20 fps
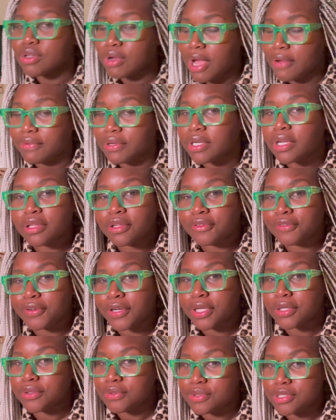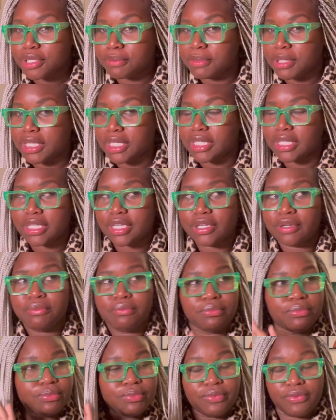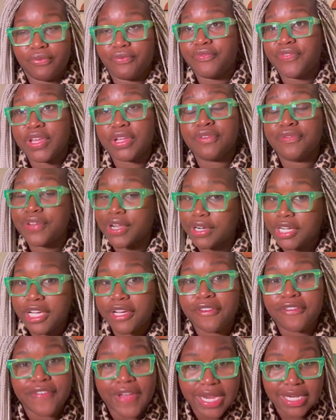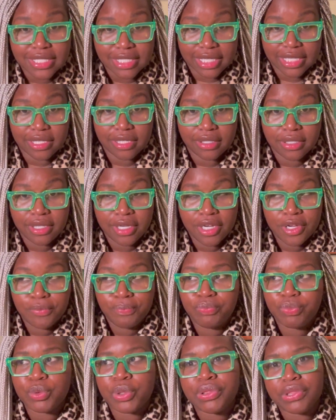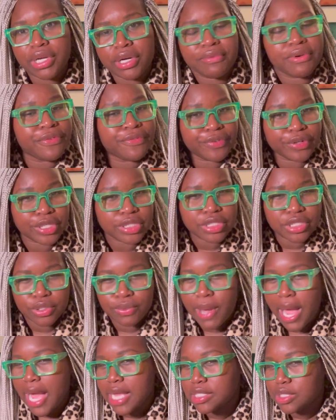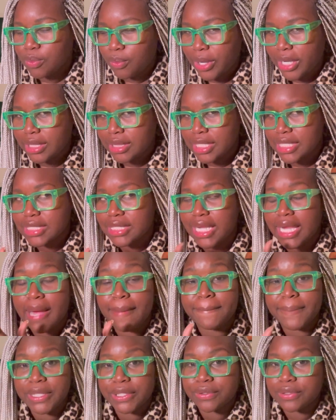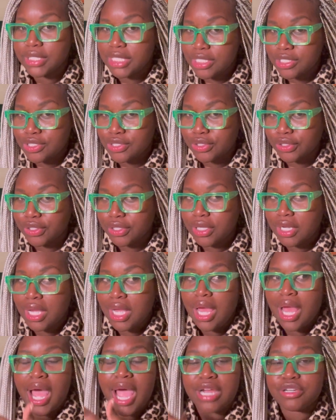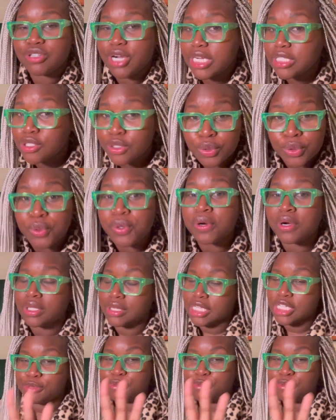have another friend who's Armenian. They feel very offended when they're referred to as white. They say I'm Middle Eastern. I tried to Google this